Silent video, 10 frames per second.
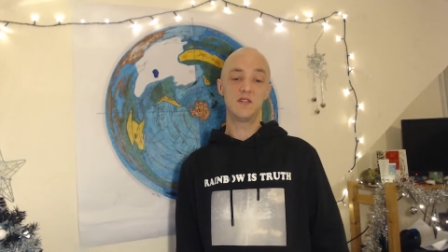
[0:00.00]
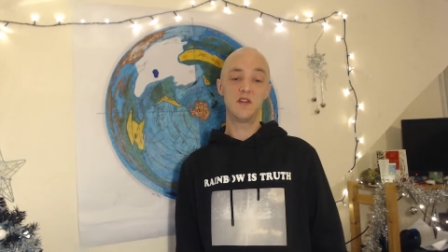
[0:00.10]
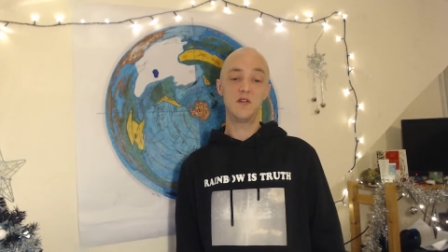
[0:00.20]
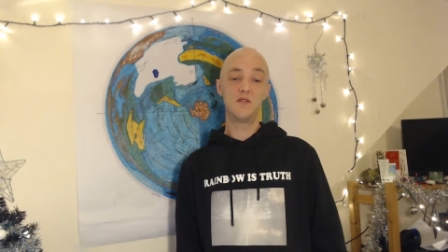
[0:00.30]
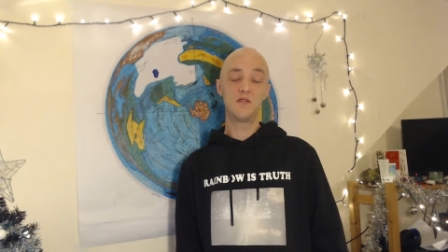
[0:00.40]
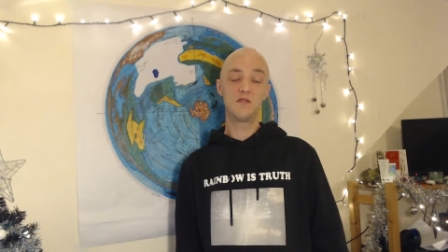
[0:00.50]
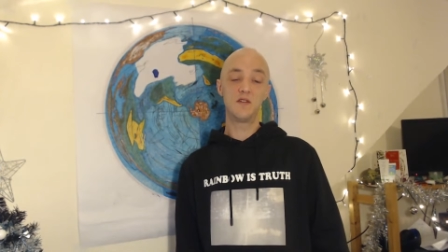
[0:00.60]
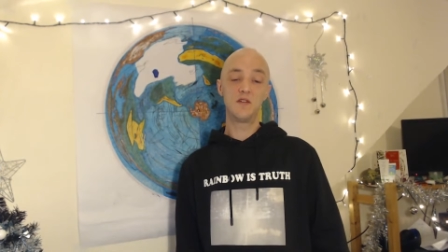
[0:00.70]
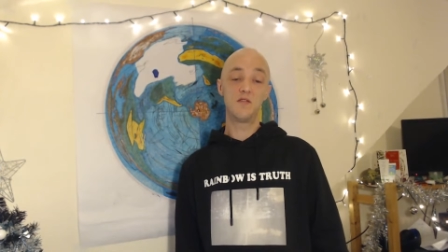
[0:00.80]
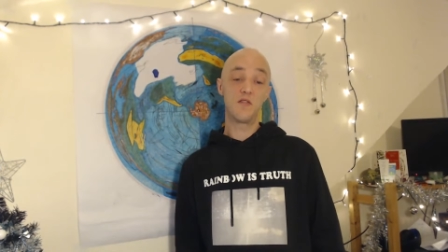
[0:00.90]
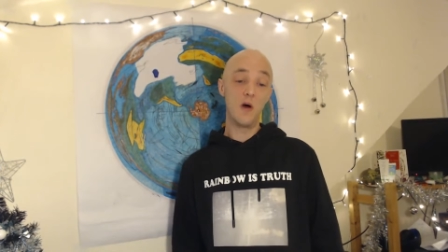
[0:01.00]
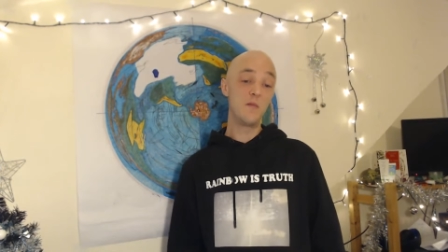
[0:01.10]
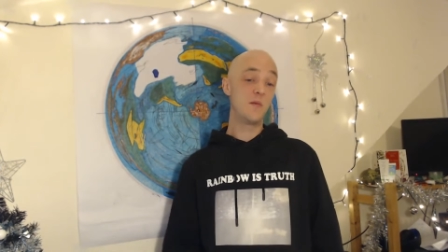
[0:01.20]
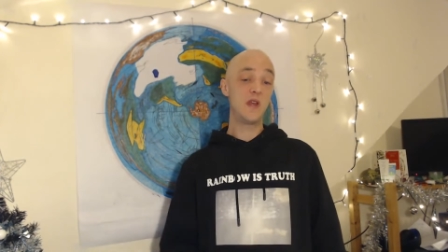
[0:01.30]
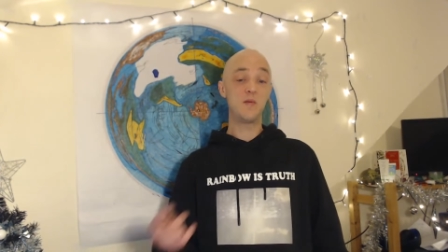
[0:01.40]
you know, from
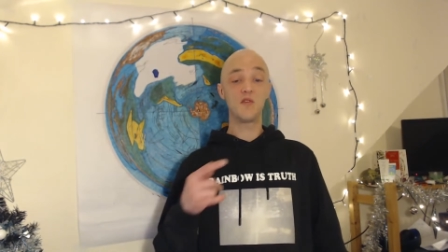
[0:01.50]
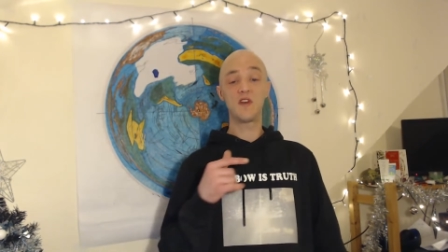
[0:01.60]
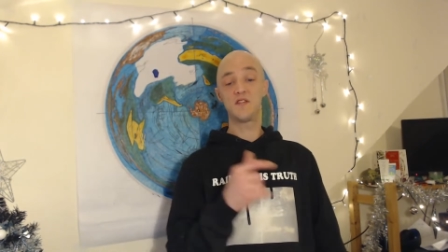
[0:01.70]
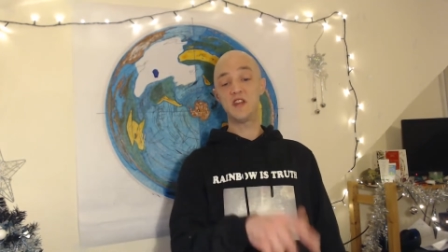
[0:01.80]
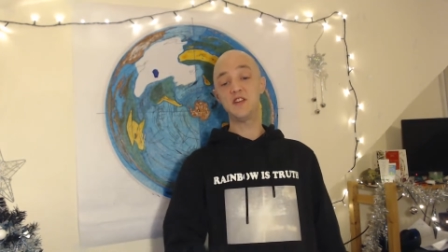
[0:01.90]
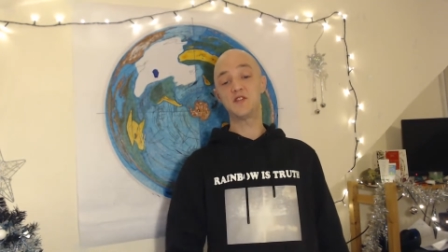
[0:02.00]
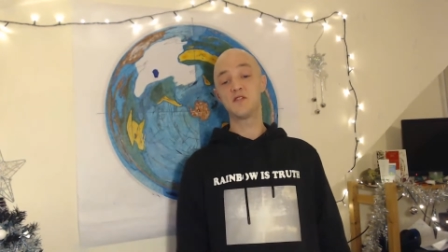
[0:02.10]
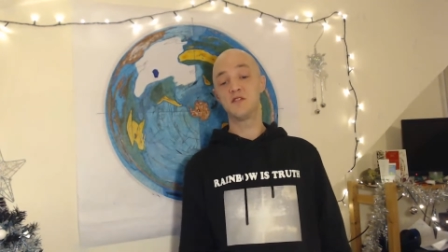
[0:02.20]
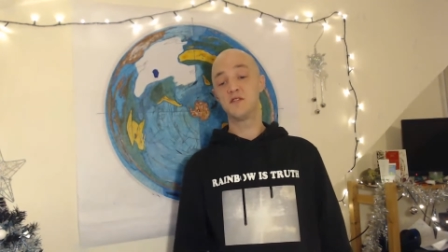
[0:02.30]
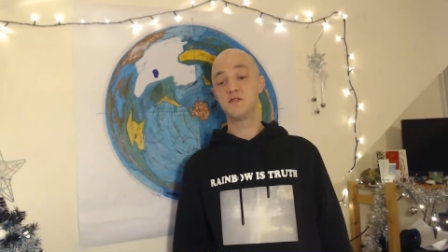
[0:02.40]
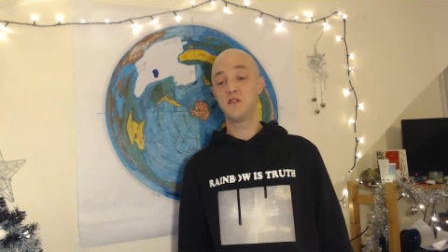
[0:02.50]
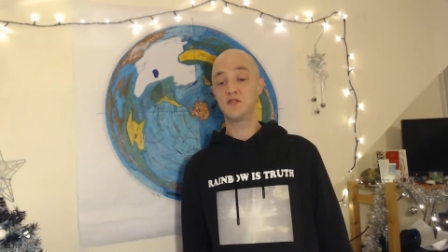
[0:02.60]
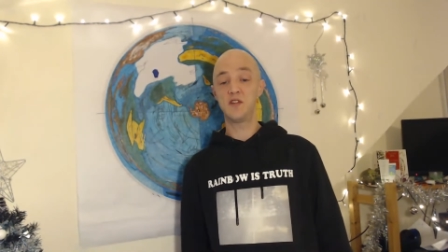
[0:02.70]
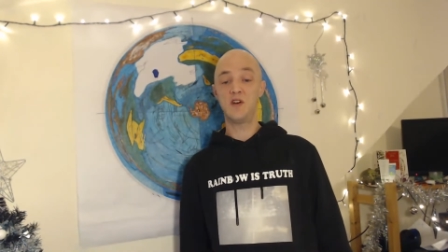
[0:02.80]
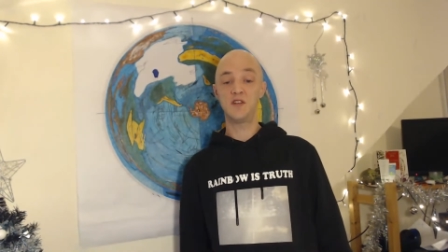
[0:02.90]
the people that are teaching you
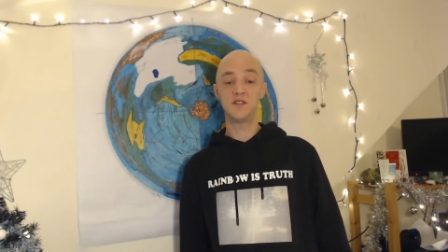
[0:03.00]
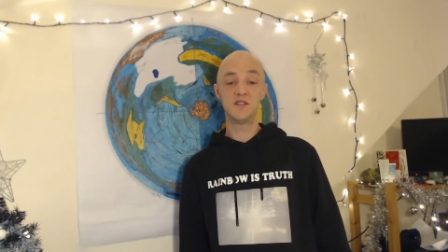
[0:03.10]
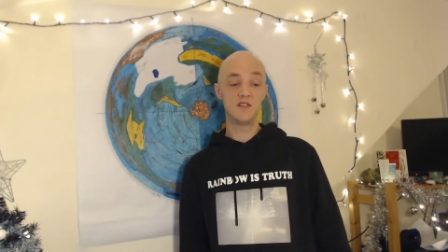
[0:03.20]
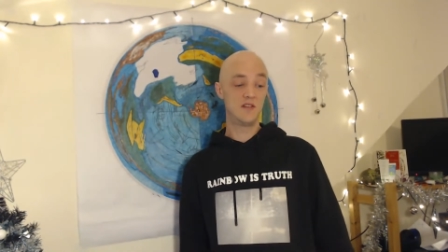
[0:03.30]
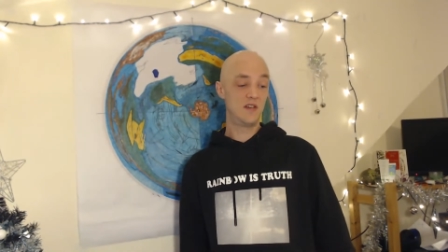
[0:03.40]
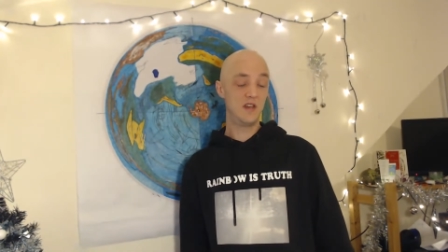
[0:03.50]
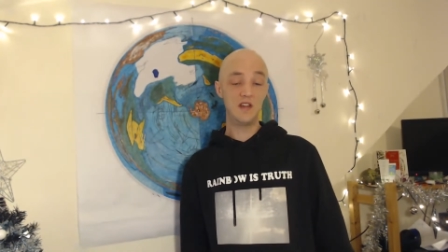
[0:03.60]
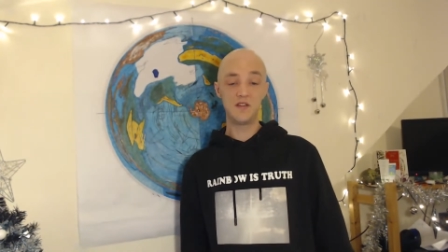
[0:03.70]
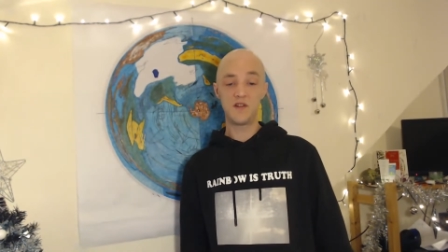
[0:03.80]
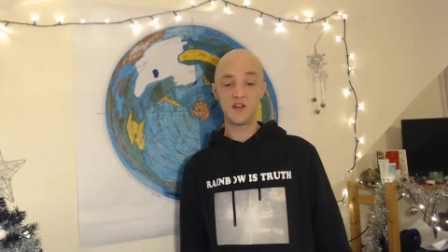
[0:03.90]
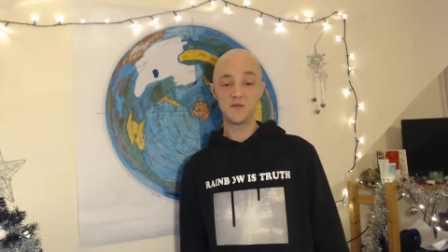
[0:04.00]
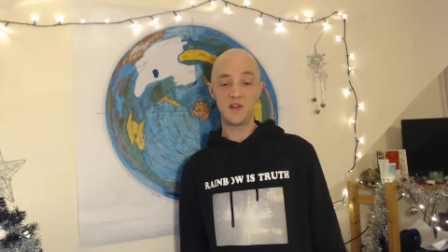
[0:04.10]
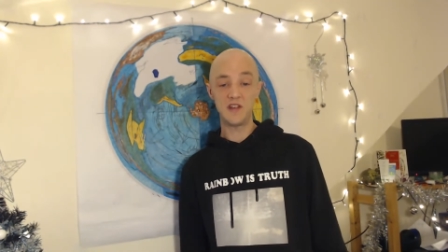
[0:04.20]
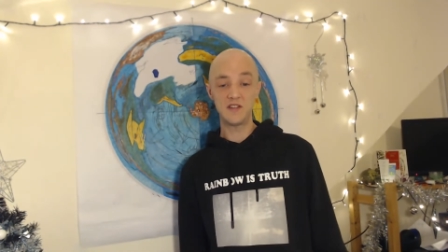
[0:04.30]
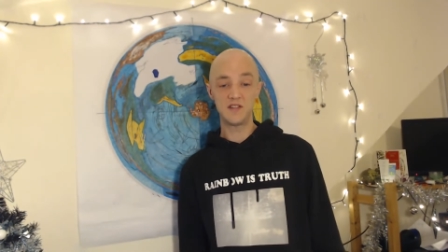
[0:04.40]
those lies in the first
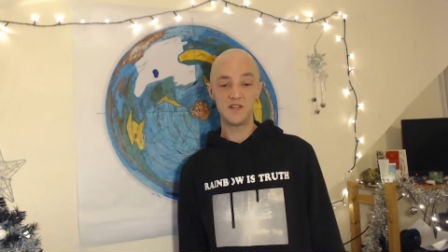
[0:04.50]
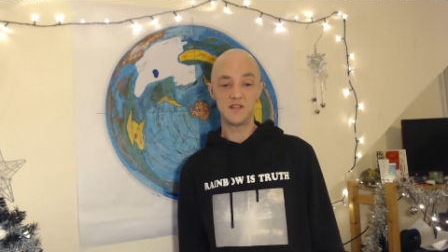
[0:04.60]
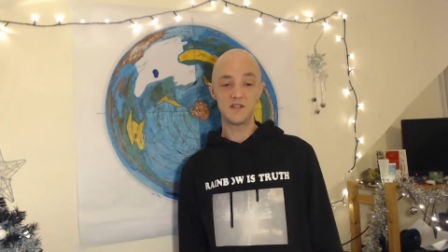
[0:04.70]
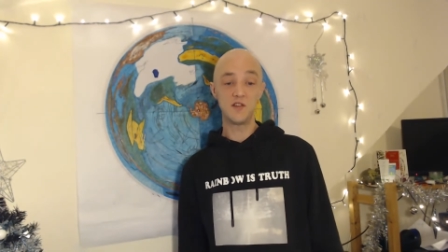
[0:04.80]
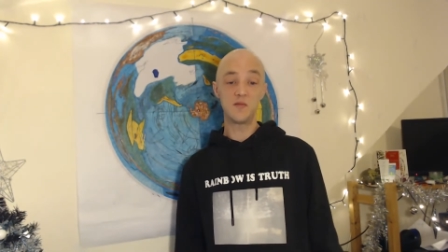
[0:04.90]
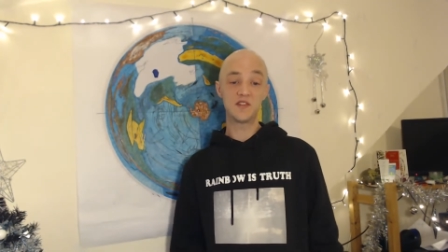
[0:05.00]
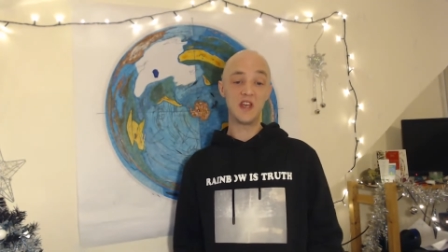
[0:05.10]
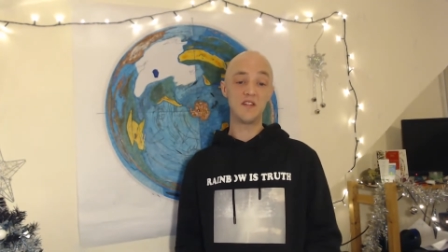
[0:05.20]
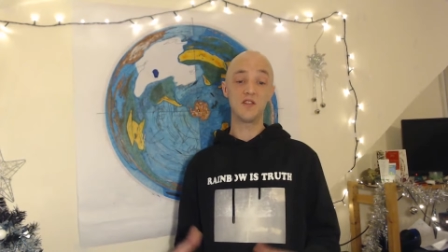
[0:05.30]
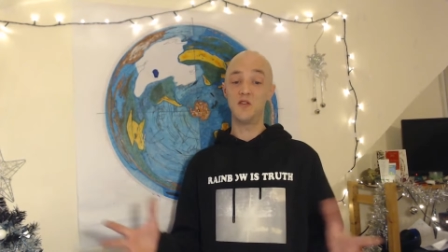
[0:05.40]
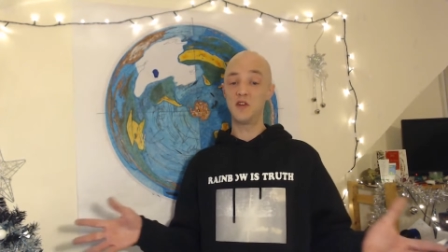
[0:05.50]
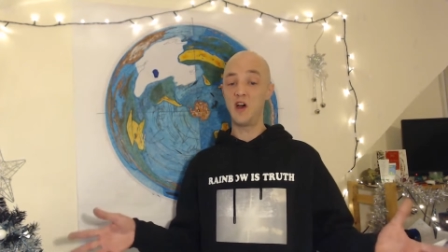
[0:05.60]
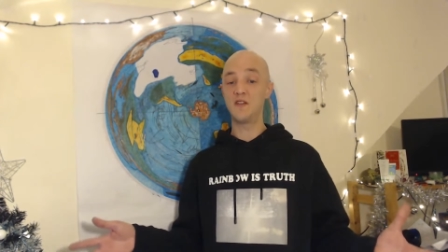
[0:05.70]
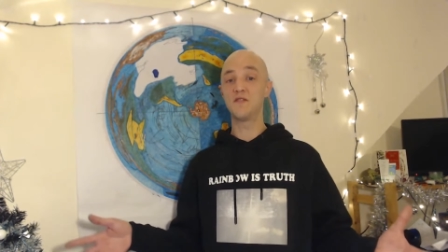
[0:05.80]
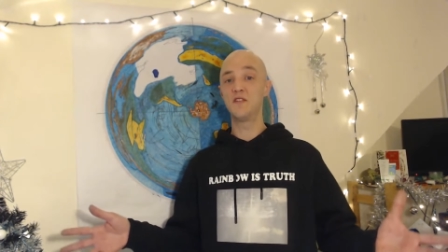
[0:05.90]
place, to protect all
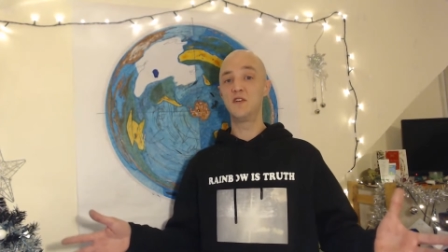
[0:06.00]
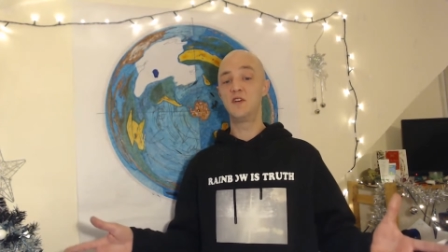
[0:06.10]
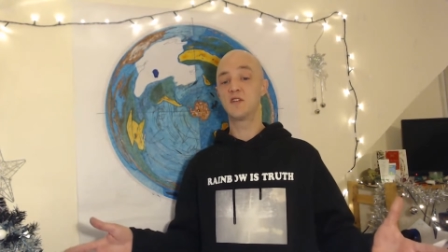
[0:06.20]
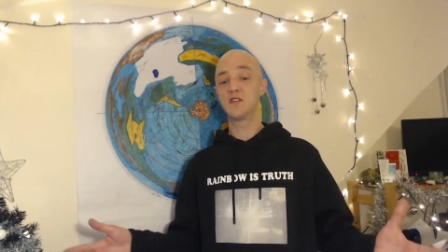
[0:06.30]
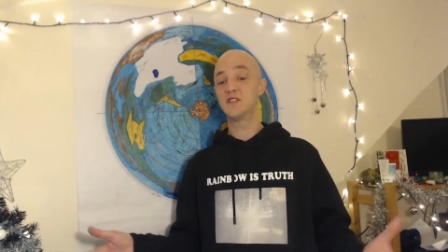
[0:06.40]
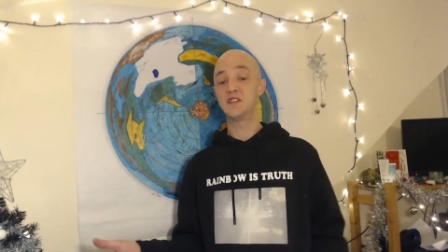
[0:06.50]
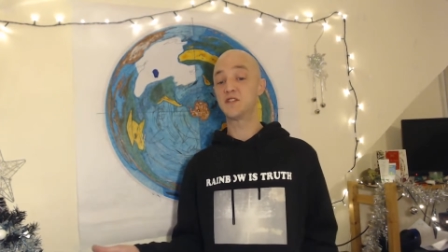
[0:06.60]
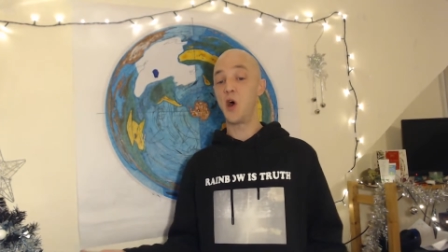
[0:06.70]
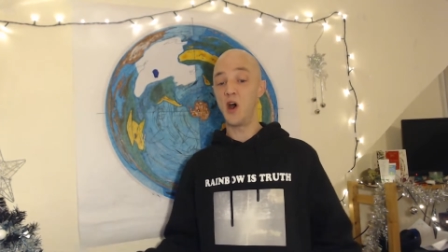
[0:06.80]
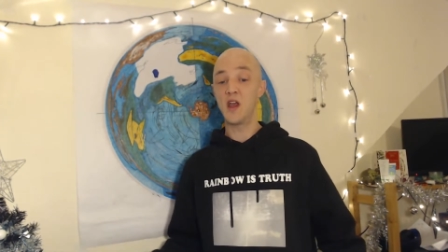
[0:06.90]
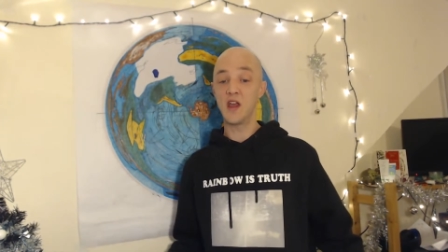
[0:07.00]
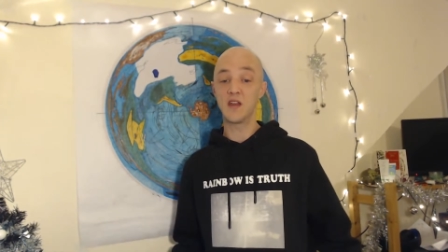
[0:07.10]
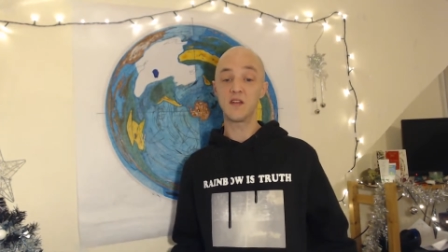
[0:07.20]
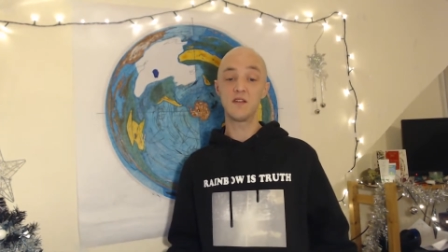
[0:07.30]
life, because it's dying.